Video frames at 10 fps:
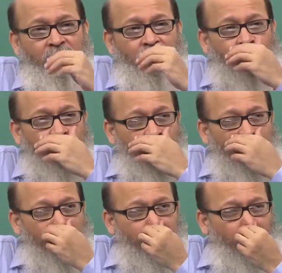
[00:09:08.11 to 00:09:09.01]
So,
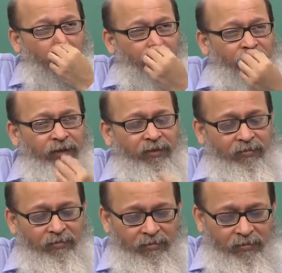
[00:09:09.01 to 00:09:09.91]
emotions often
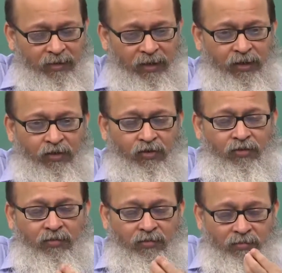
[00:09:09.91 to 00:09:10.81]
lead
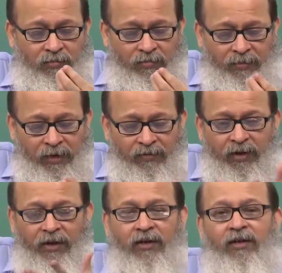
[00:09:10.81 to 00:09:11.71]
to
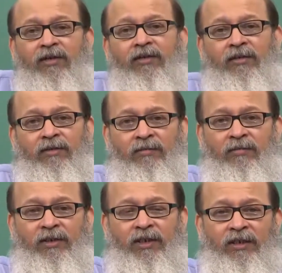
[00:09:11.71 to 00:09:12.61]
behavioral
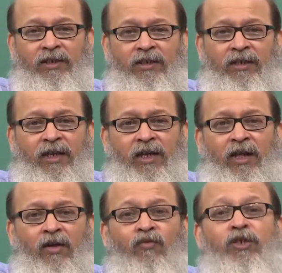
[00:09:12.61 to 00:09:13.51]
changes,
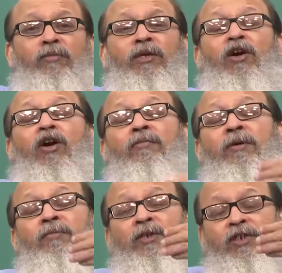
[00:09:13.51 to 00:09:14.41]
which may not be
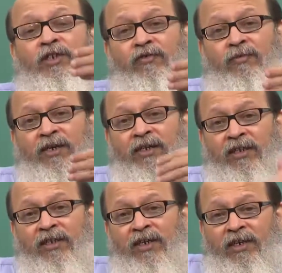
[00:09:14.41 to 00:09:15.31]
perceived by the
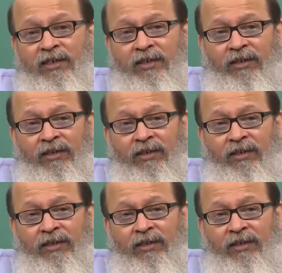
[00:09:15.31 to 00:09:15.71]
other as